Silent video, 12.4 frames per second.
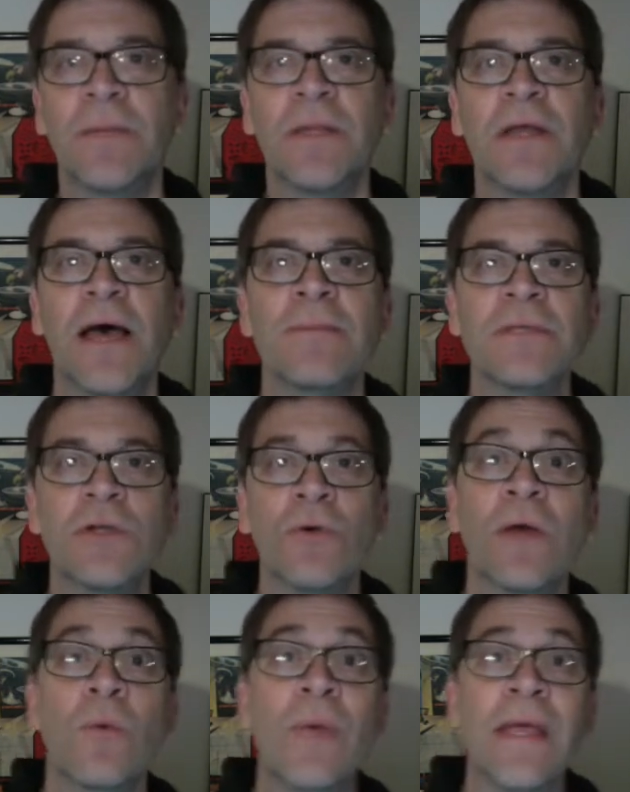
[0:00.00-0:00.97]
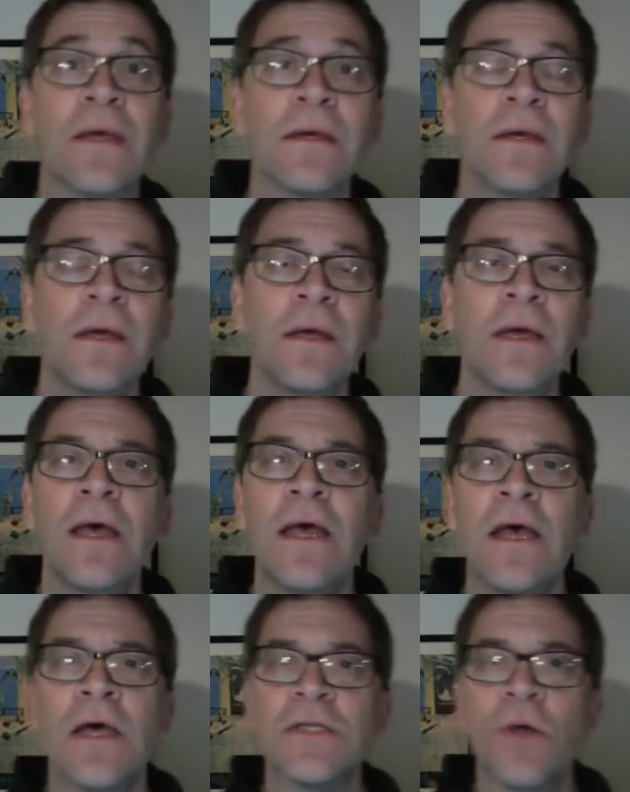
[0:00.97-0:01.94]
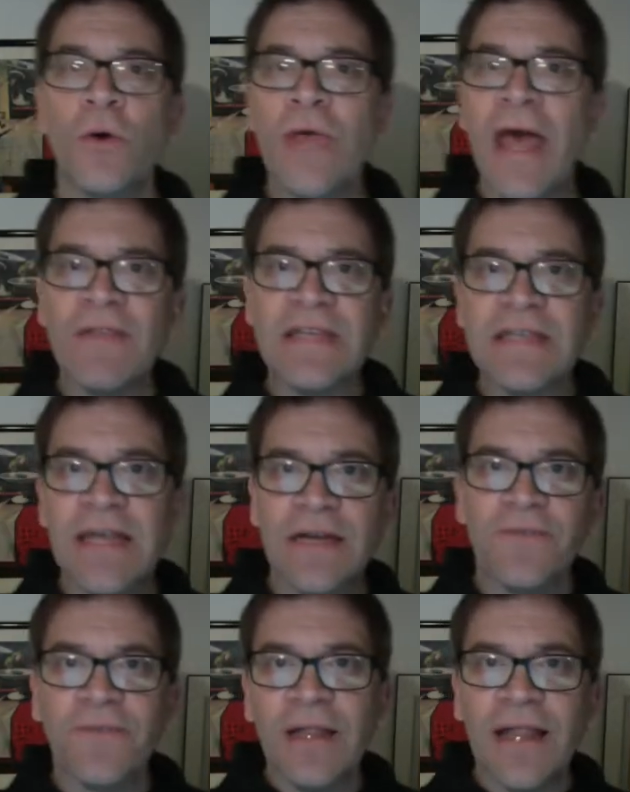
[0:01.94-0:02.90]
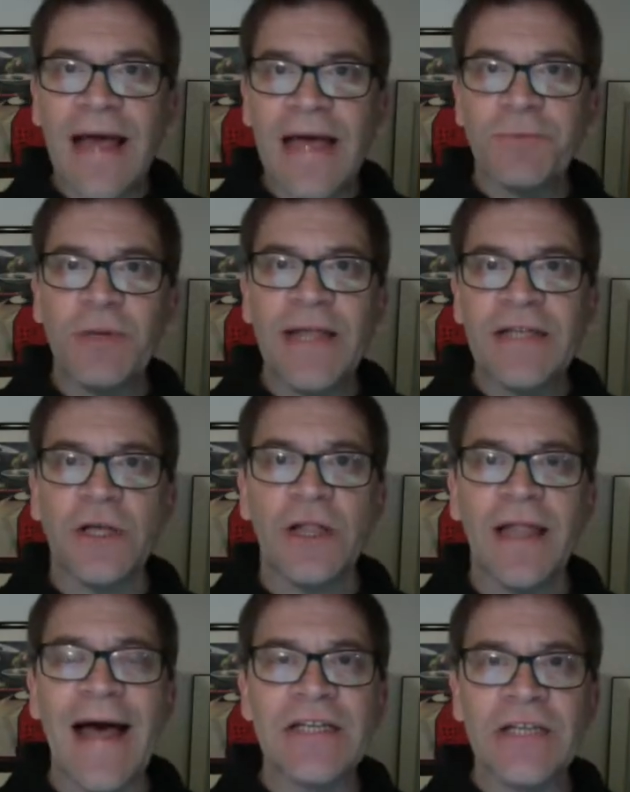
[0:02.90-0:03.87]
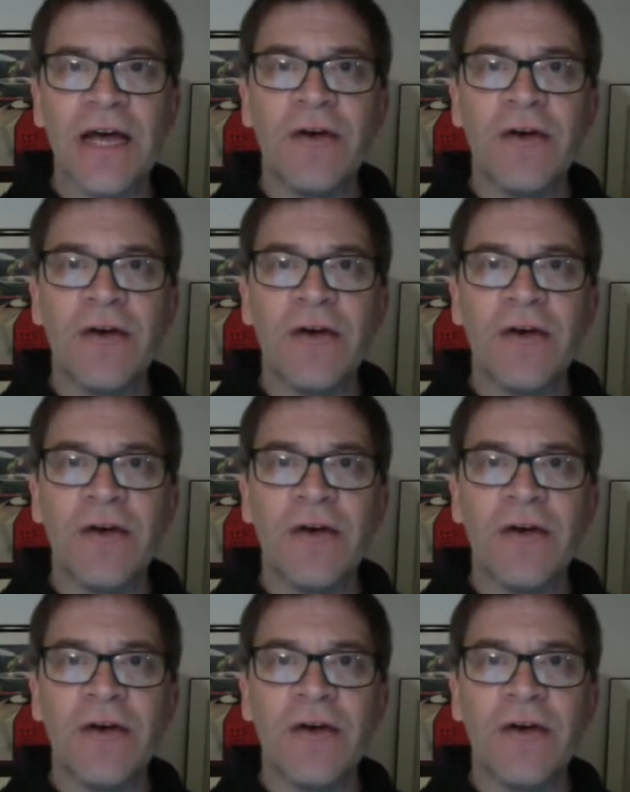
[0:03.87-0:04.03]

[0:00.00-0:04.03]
times during a week? So you have this kind of potential clash